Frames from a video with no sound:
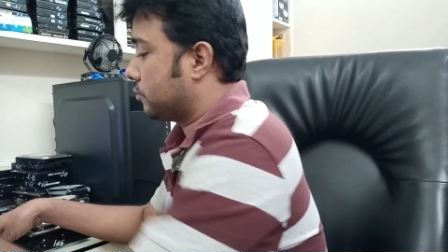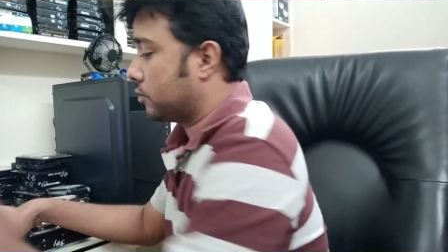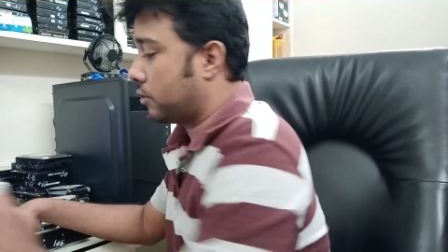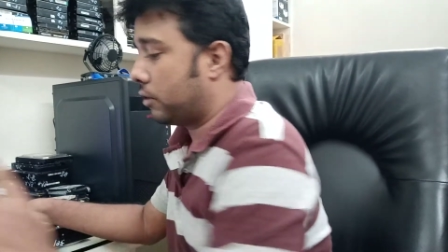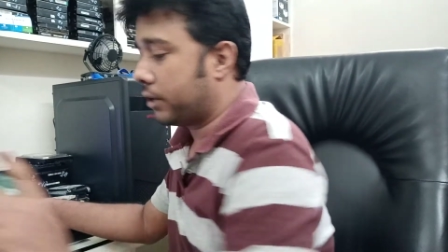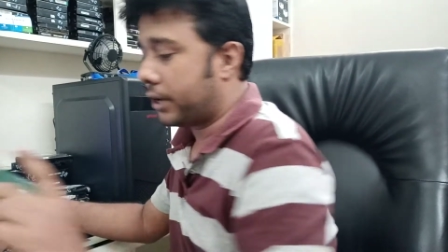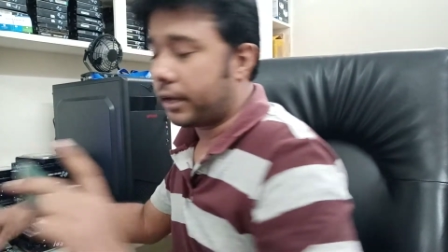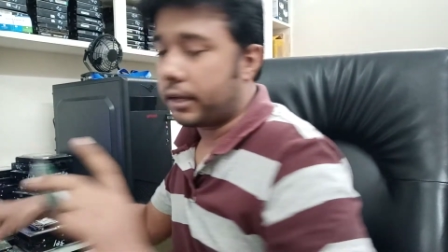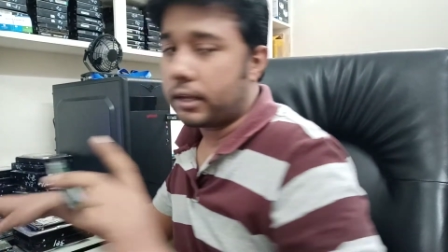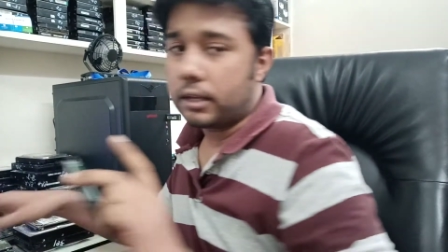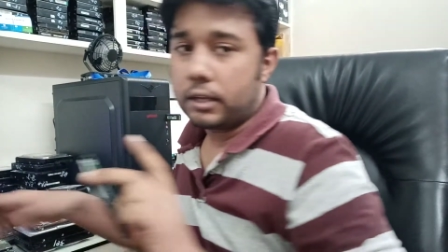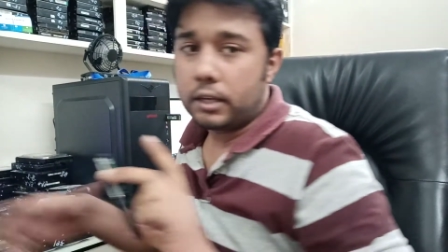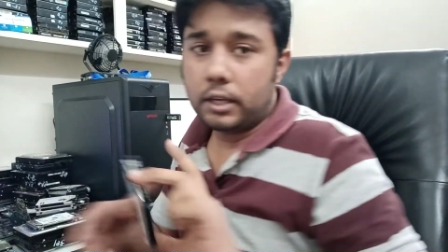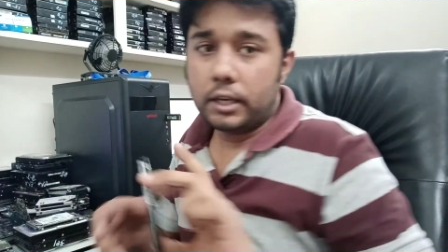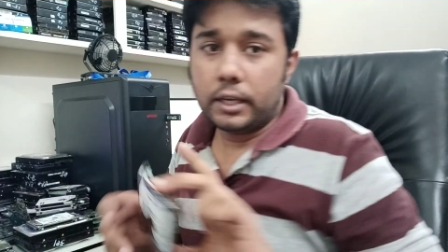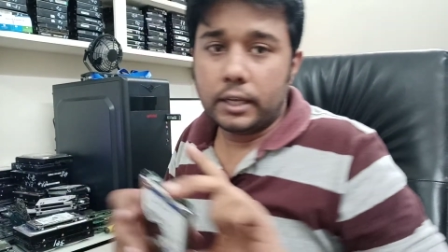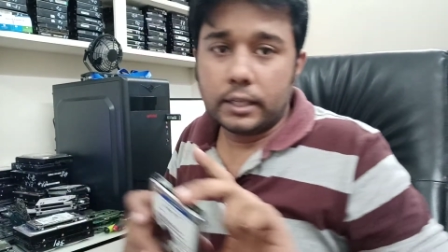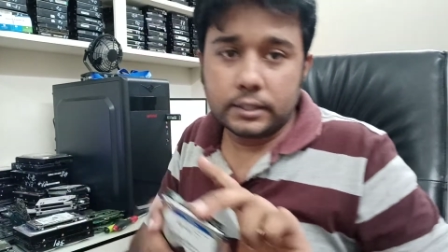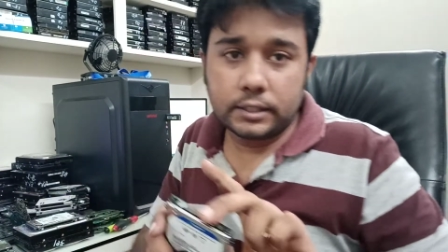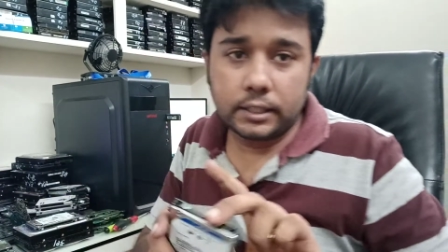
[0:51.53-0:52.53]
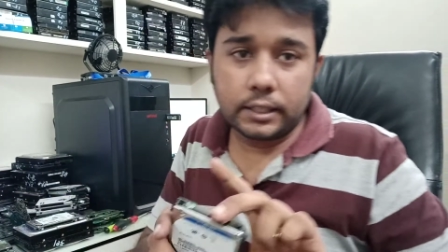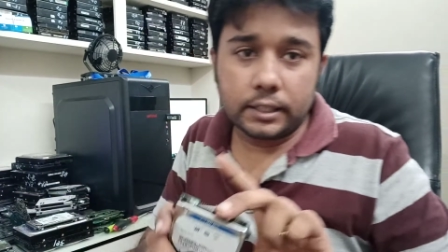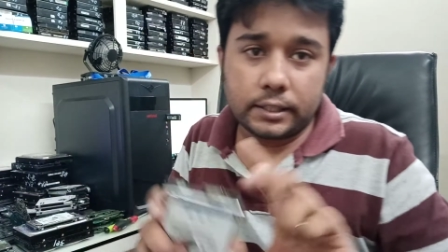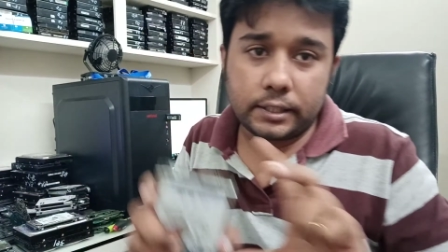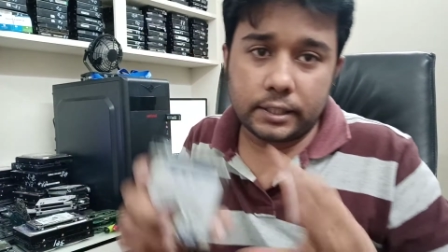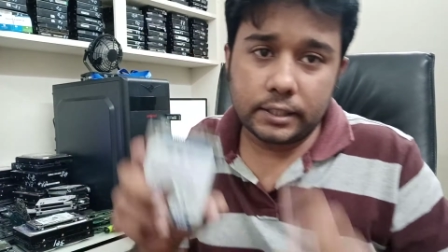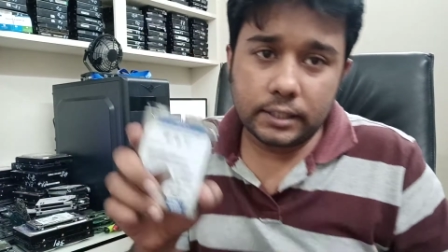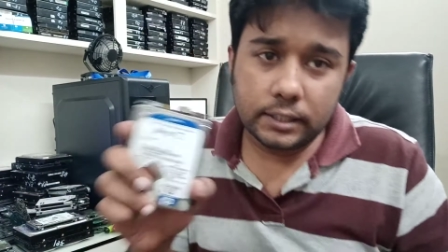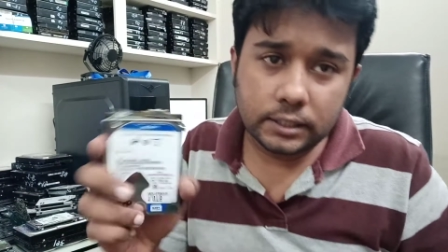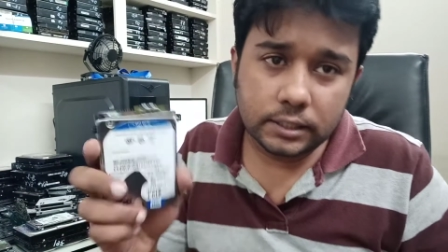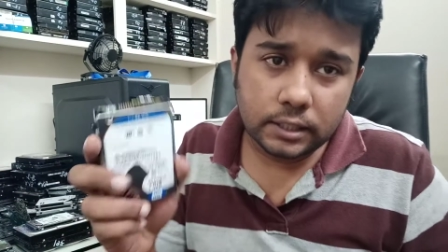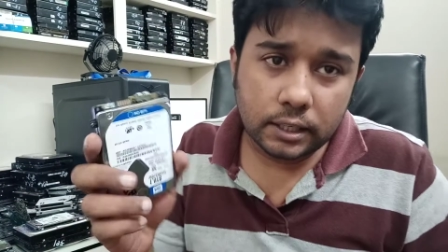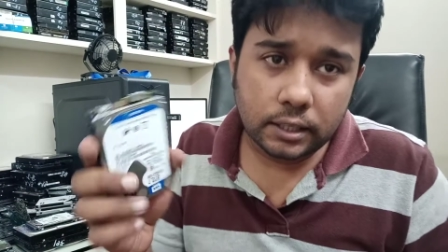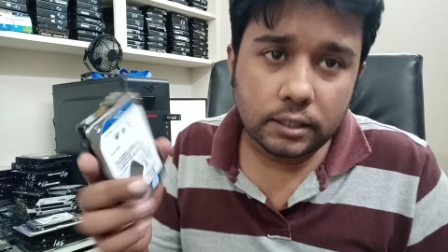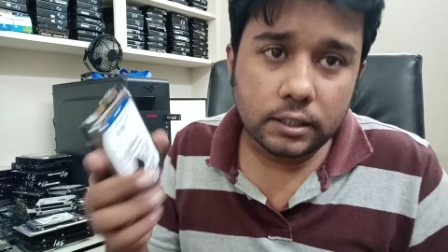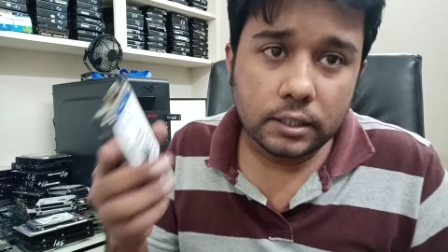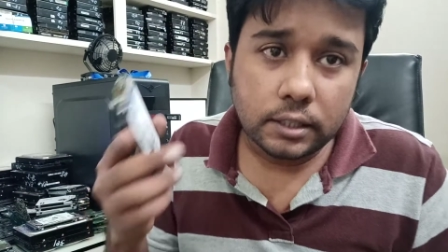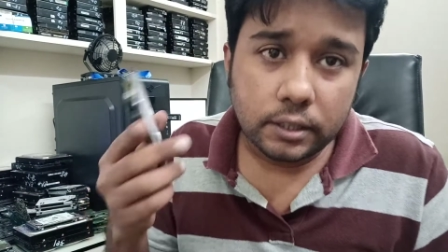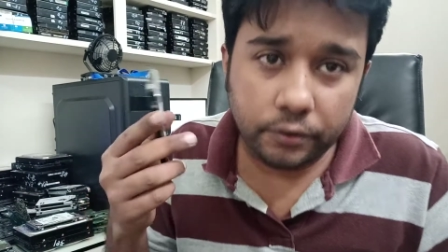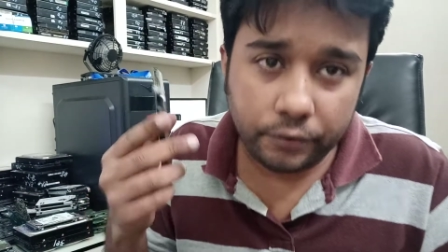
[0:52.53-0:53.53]
Okay, see this is the
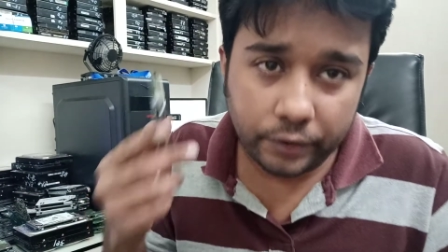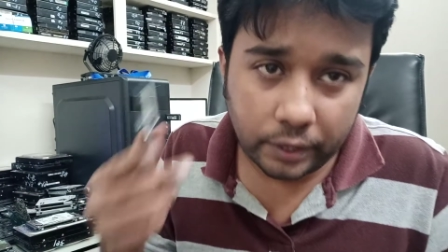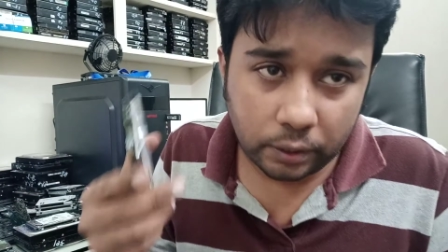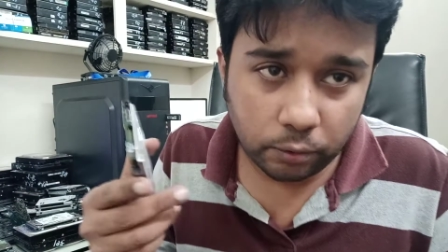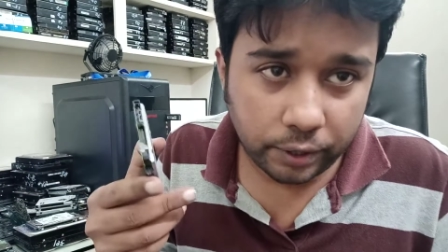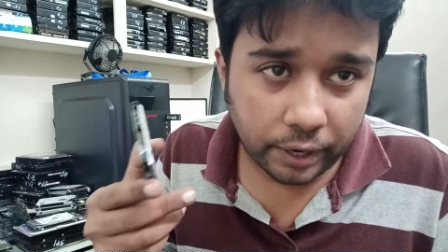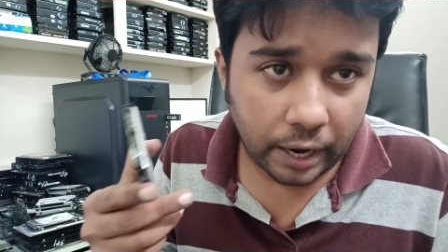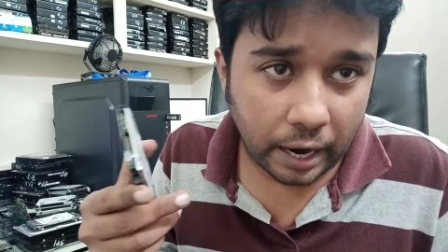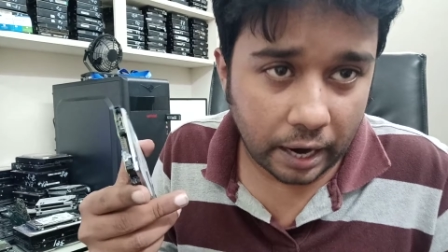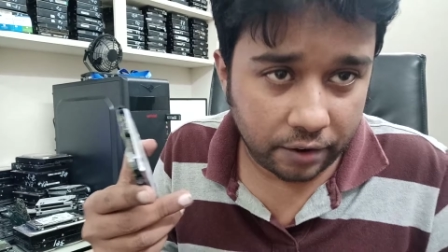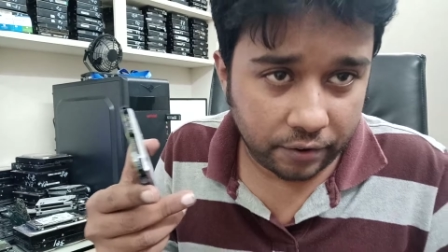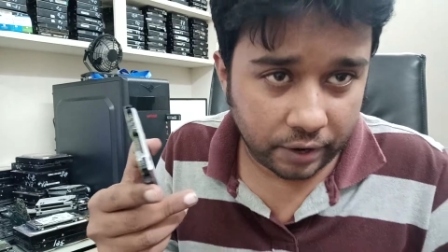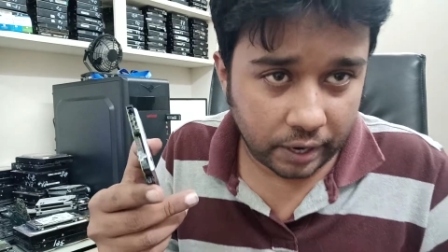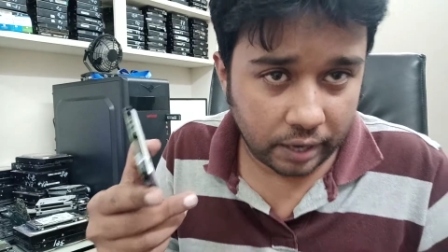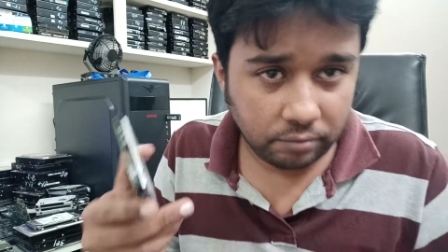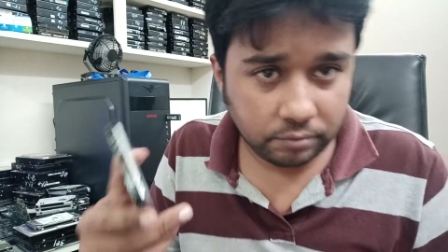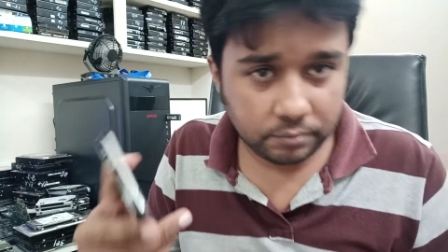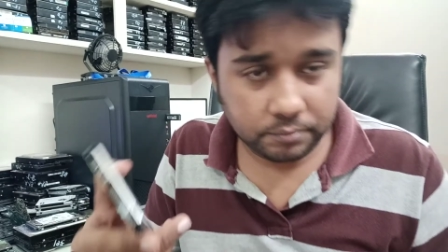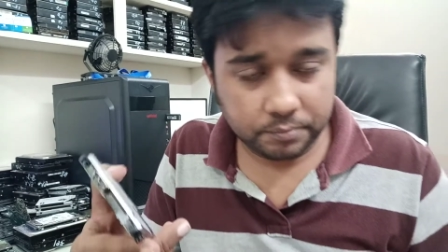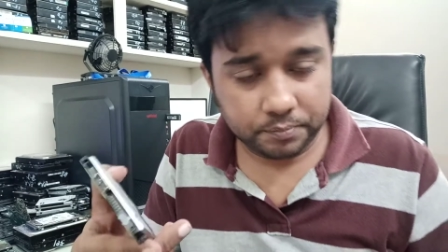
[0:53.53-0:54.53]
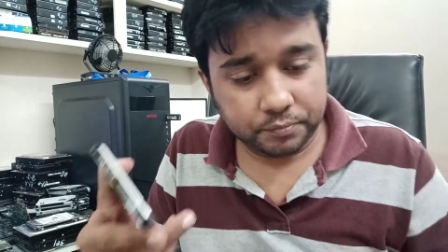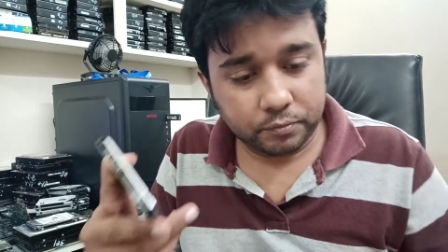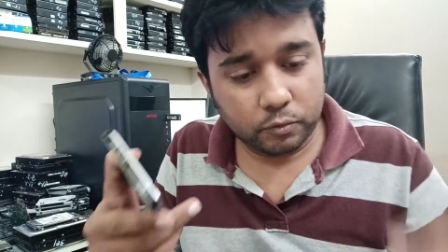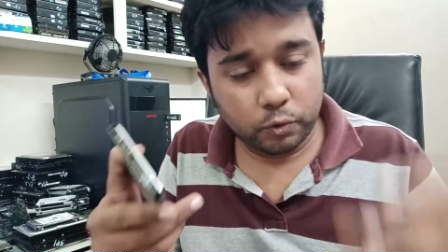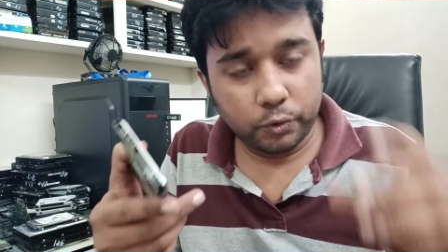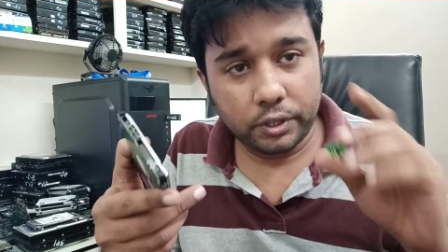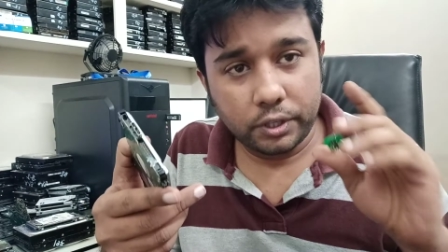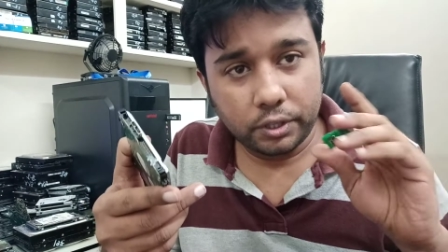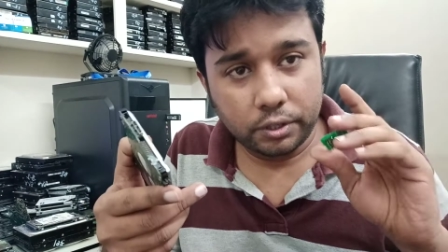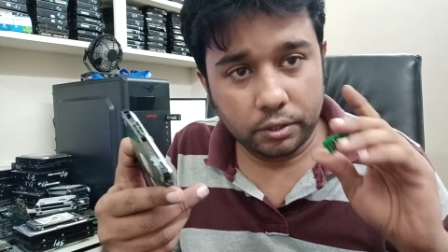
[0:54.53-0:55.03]
regular hard drive we,